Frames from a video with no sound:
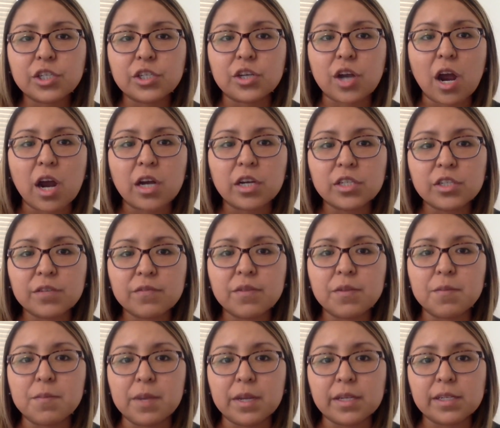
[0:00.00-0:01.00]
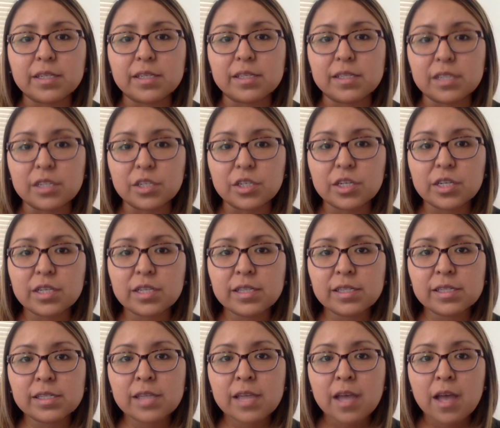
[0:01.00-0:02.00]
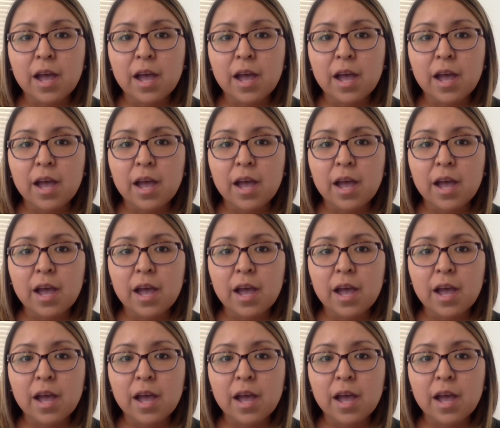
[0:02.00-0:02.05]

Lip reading: charge of the big decisions